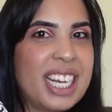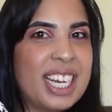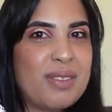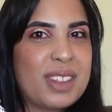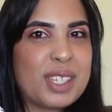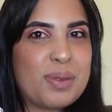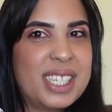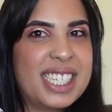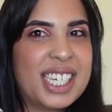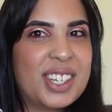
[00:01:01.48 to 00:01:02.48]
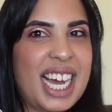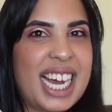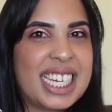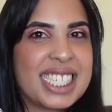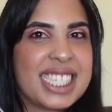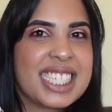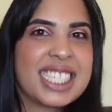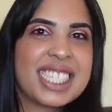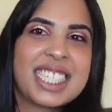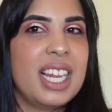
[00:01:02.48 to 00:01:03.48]
we leave this one till
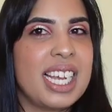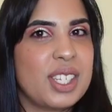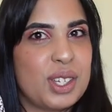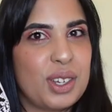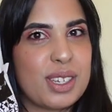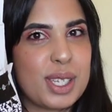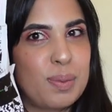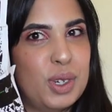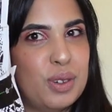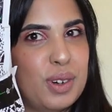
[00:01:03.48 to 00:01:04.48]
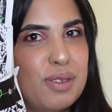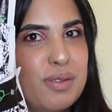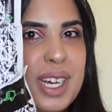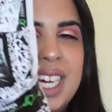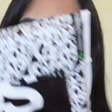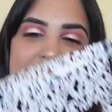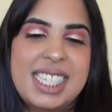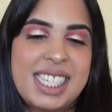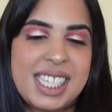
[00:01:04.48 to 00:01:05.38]
last? Let's do the small one first.